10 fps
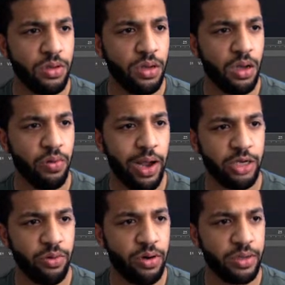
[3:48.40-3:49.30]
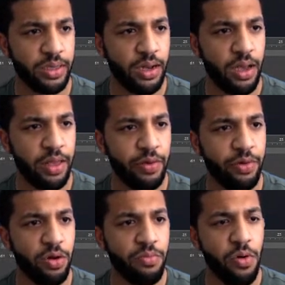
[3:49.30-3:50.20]
actually, where is it? I think we
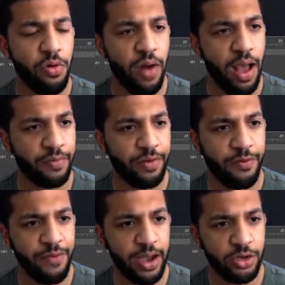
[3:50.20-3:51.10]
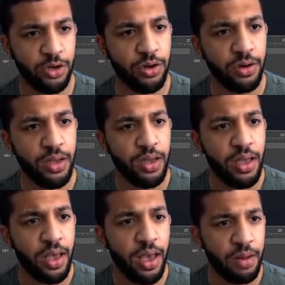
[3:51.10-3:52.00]
go to MoGraph Effector.
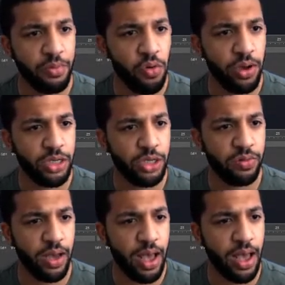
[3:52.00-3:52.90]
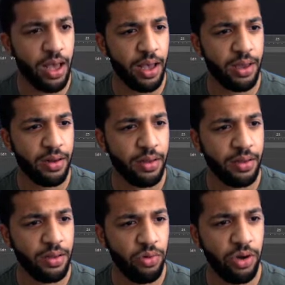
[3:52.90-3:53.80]
And I'm going to add,
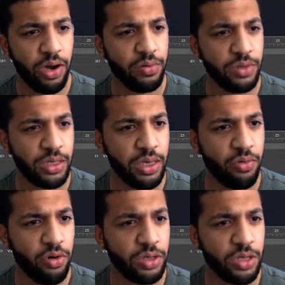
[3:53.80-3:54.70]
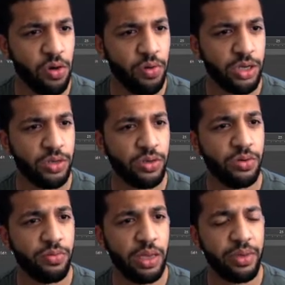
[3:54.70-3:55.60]
weird, I don't see it. Where is it going
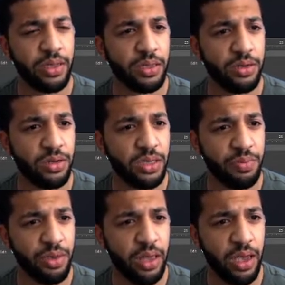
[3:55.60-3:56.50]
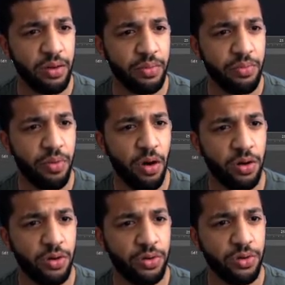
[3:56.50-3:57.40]
to? Maybe it's under simulate,
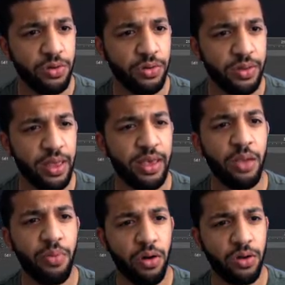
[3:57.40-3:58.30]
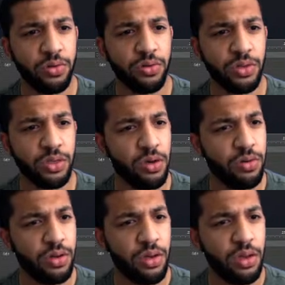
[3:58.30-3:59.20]
particles, thinking particles. No,
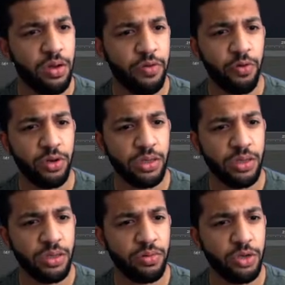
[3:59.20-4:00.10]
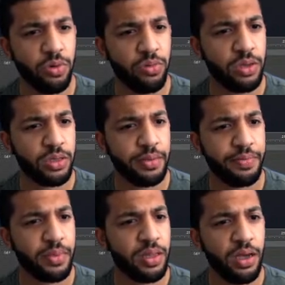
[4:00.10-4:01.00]
forces. Which one was it?
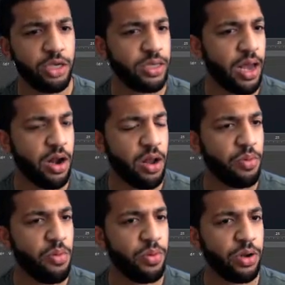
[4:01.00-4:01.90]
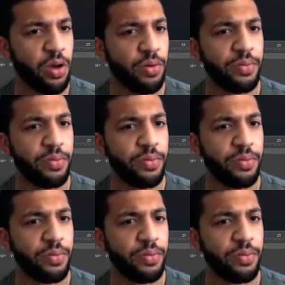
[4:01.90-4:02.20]
I just had it up a moment ago.